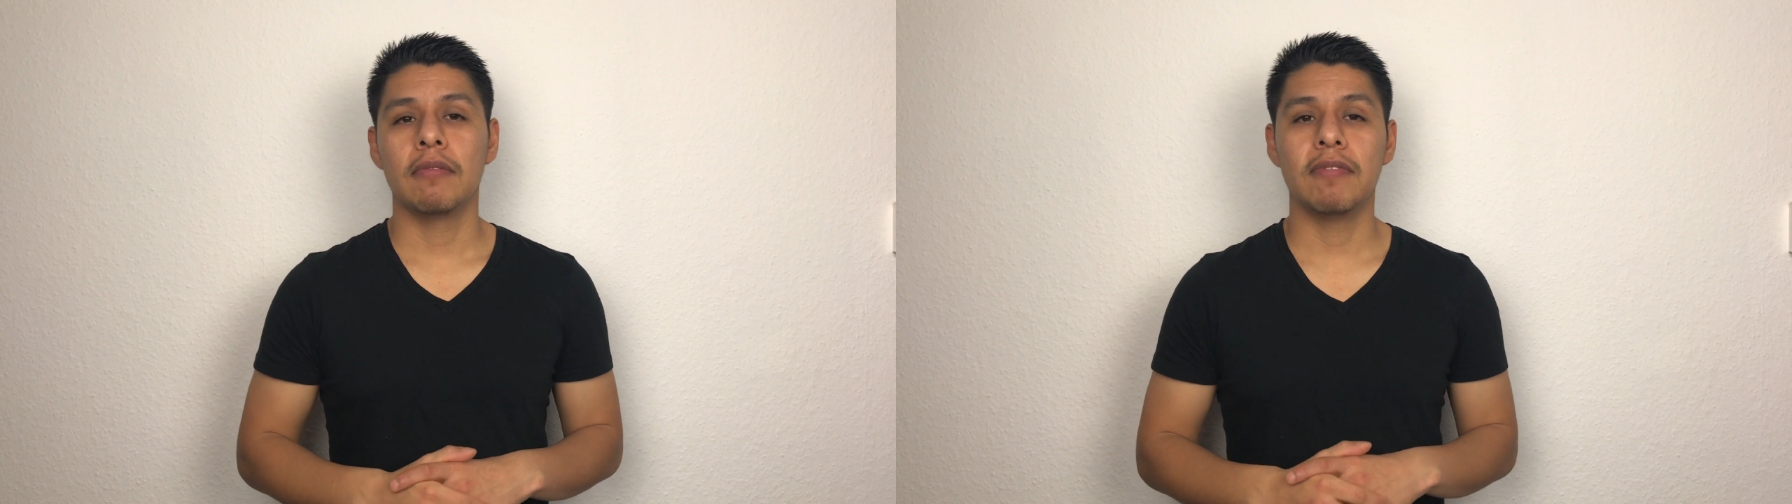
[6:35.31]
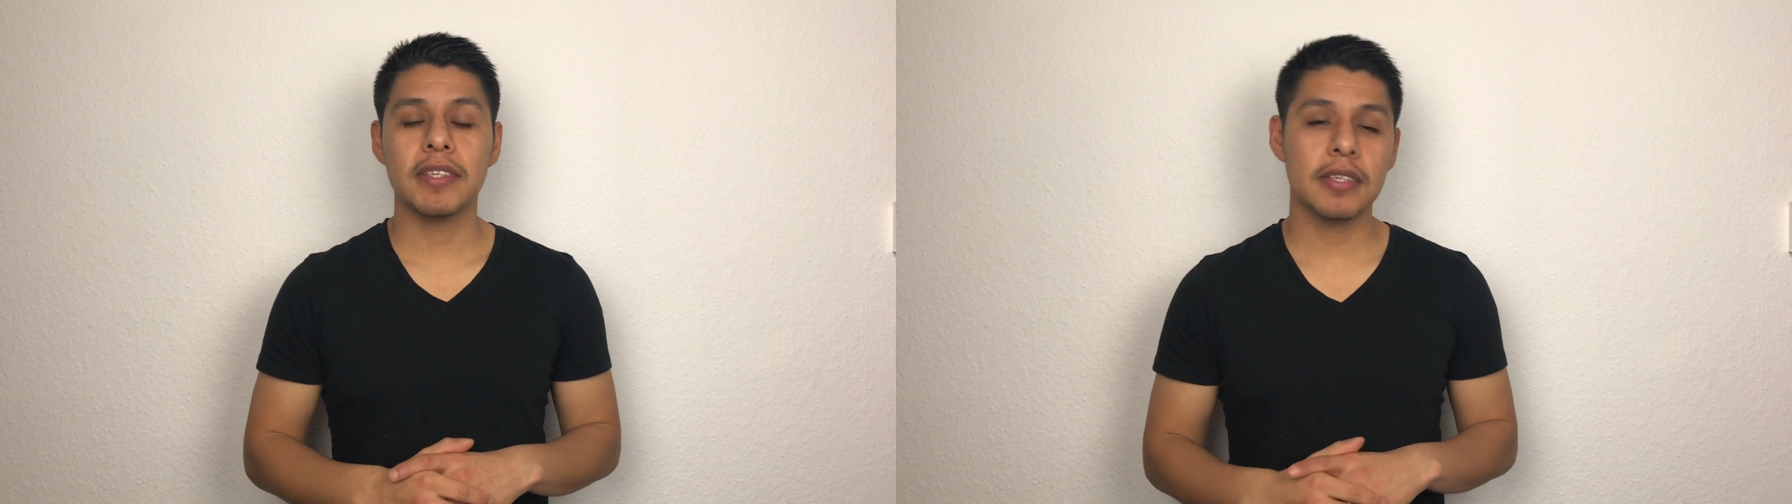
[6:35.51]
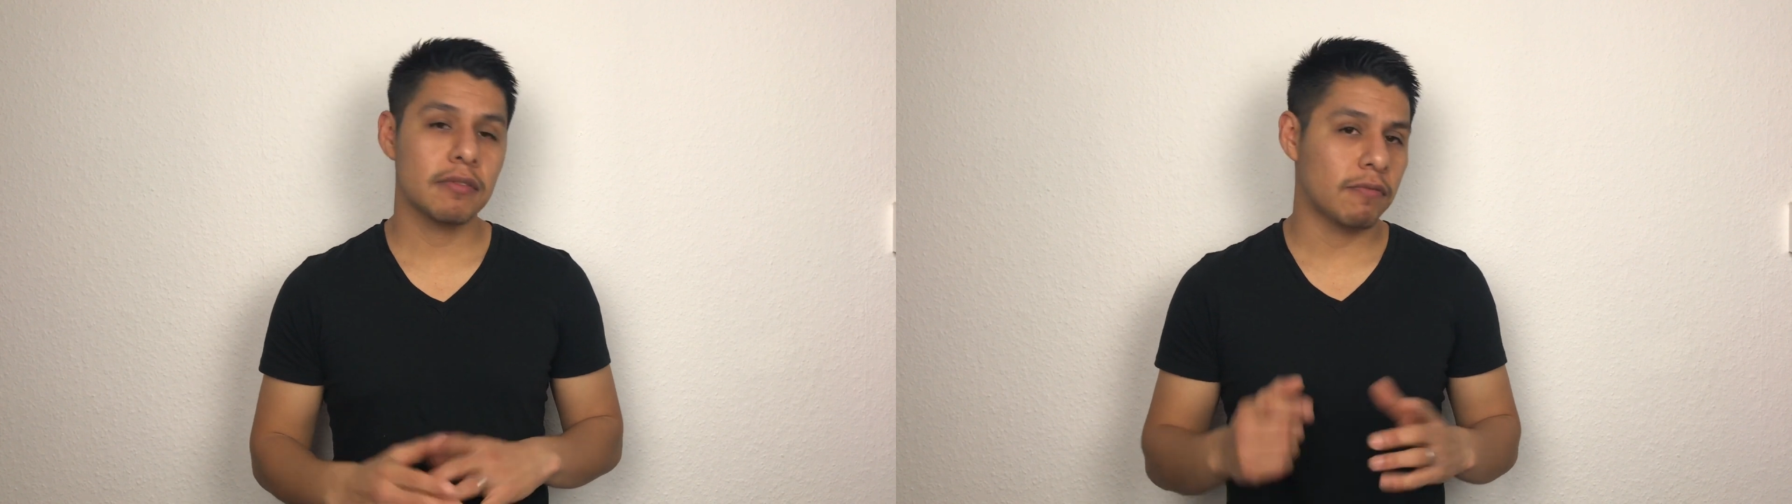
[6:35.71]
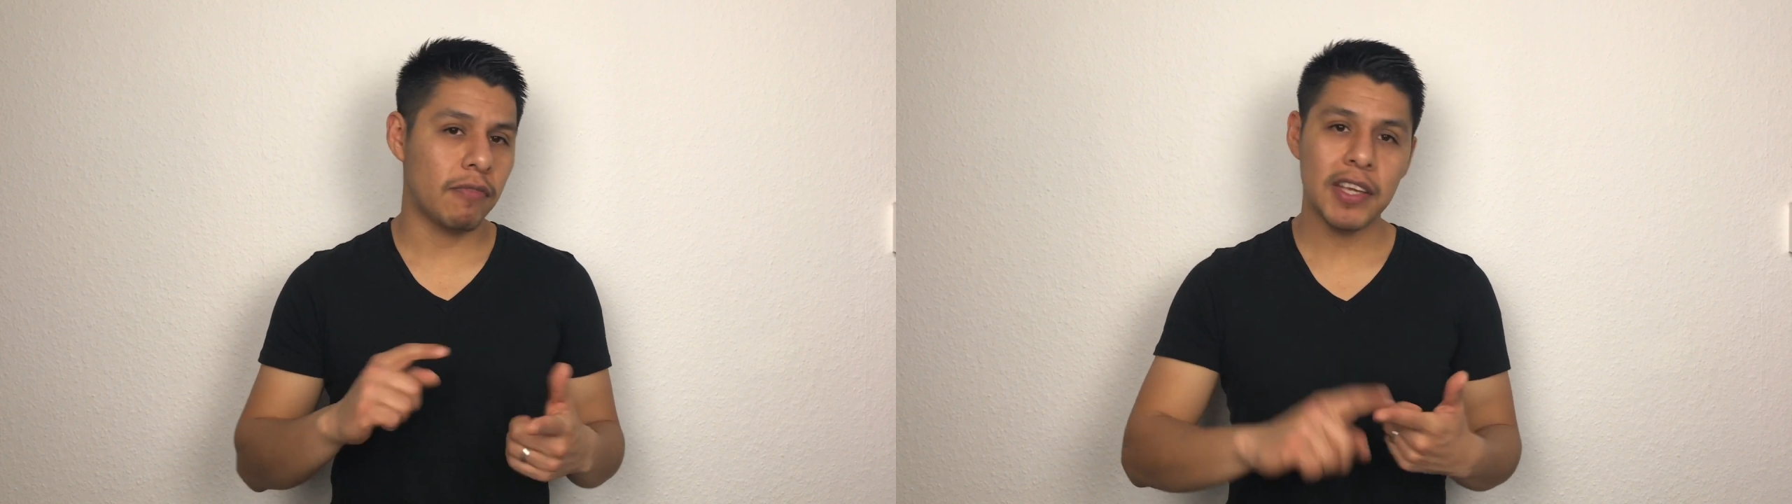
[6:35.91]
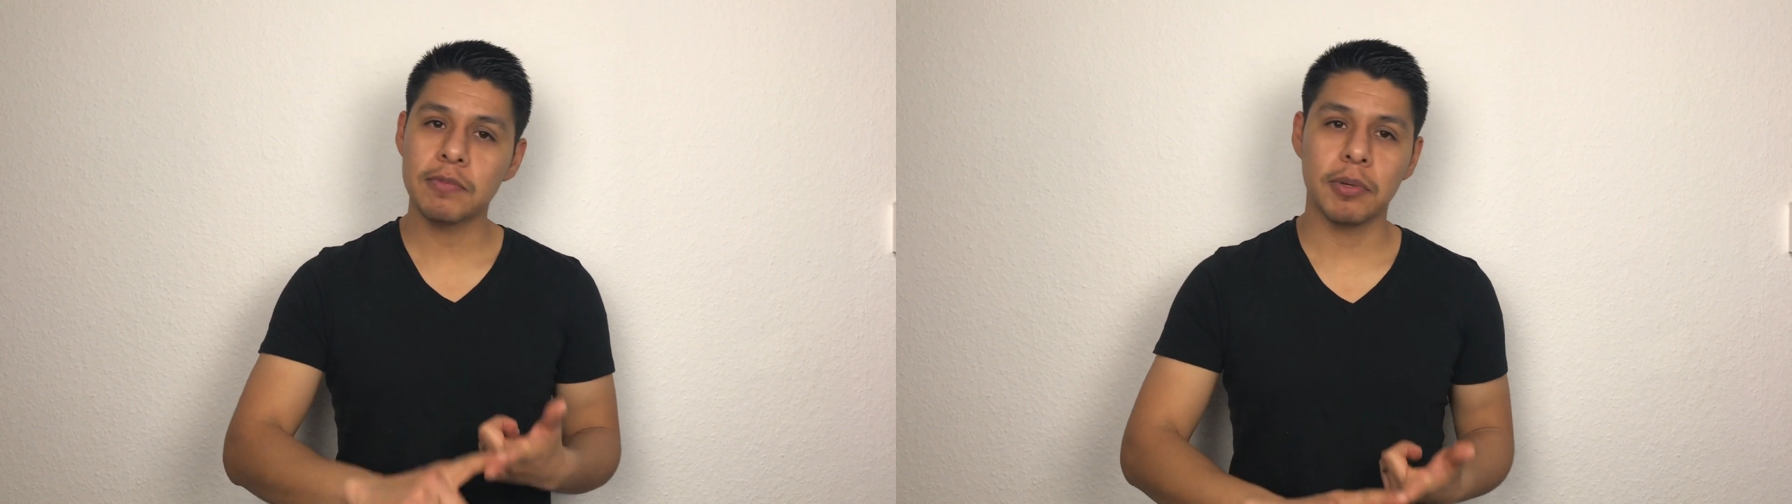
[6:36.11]
visit
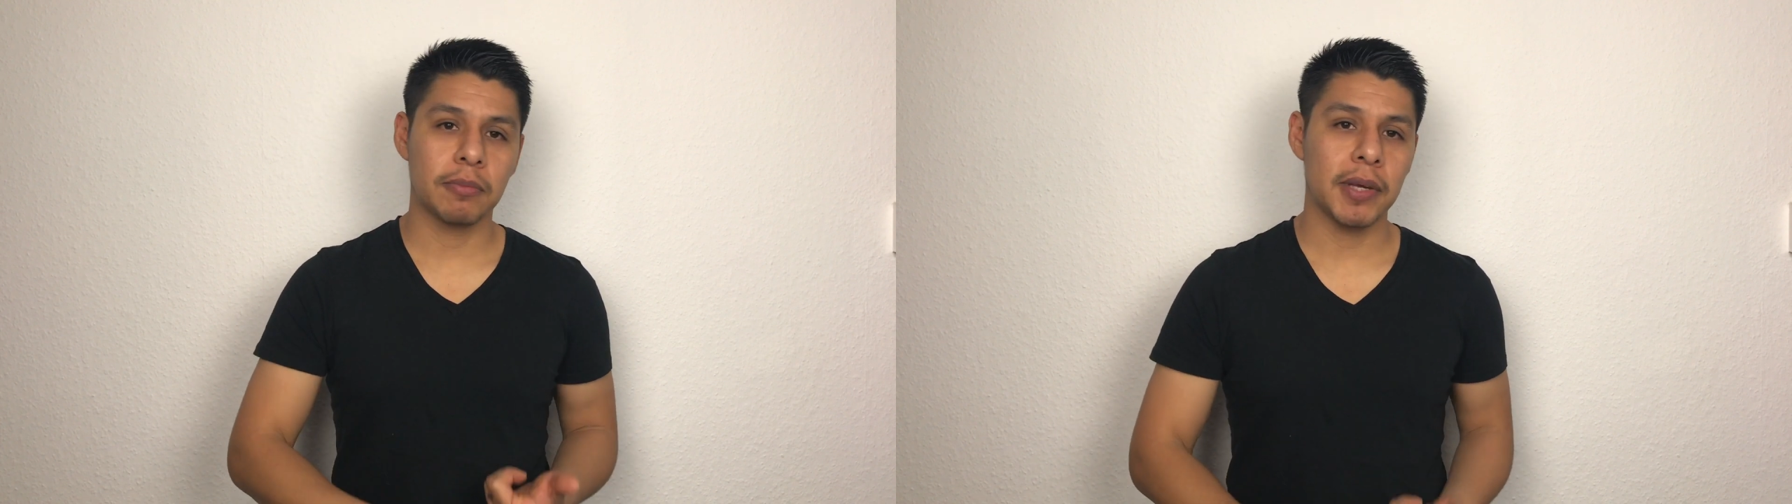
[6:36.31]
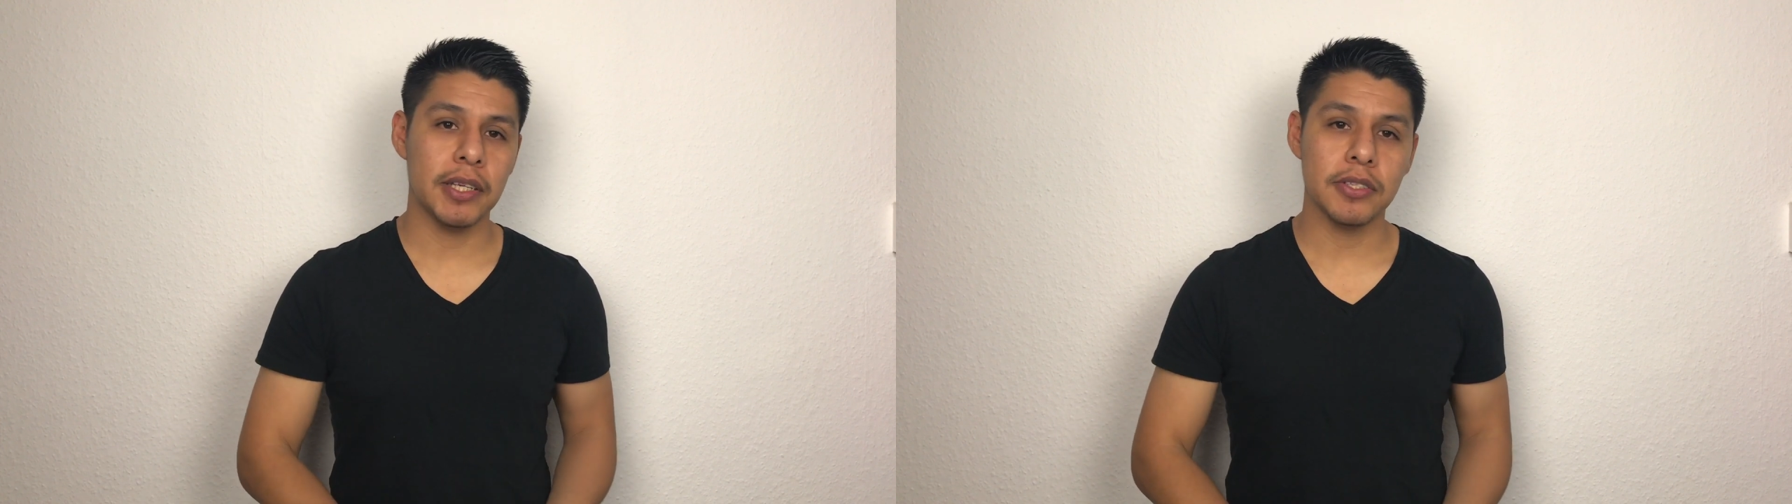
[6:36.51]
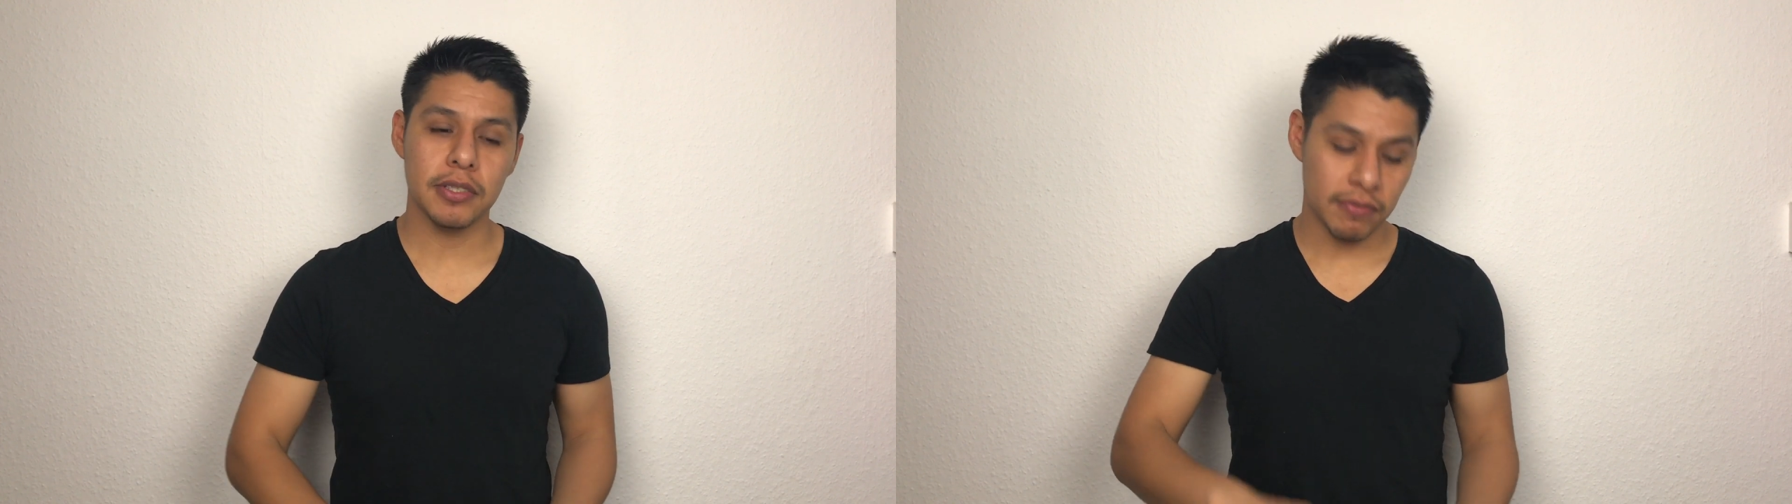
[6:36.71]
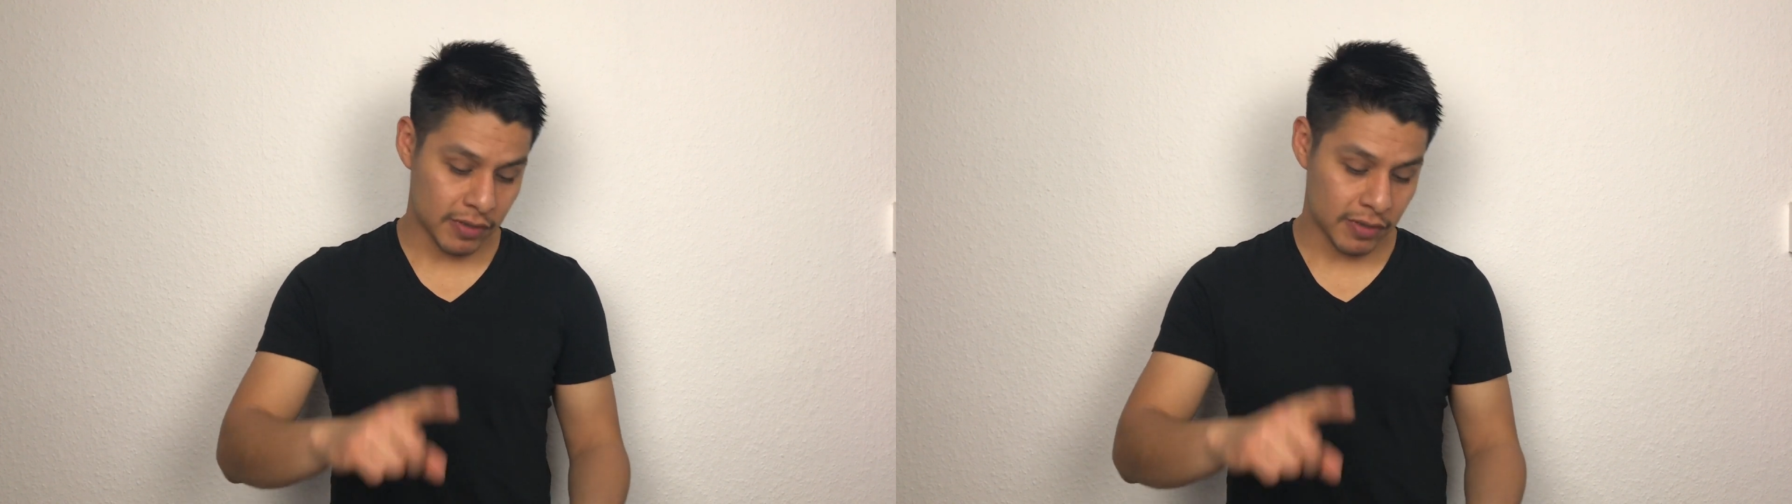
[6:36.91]
Facebook pages,